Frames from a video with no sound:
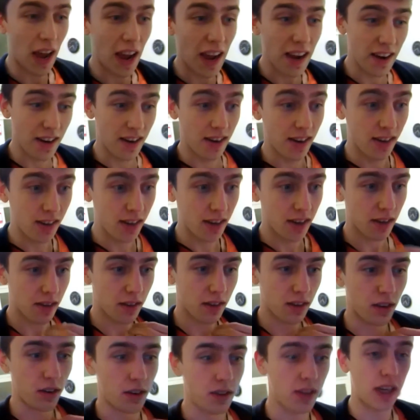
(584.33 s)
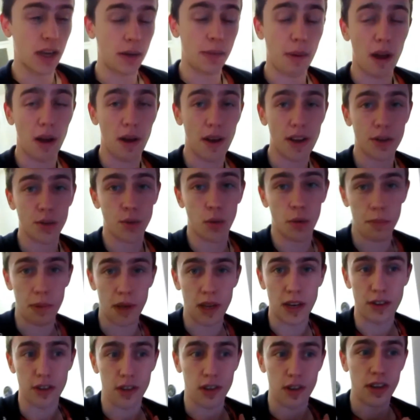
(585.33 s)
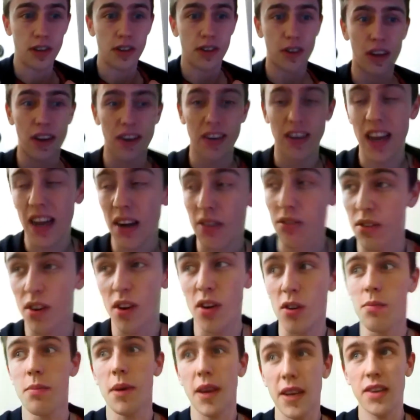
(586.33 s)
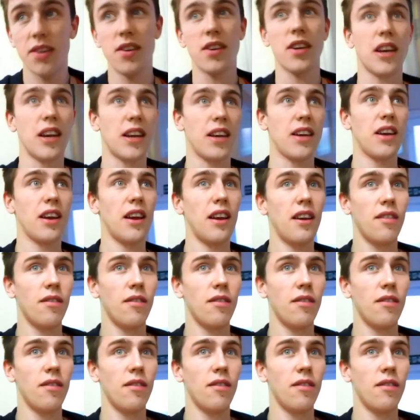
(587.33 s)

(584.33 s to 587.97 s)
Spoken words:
And the good thing about S1 being done is I now know, basically,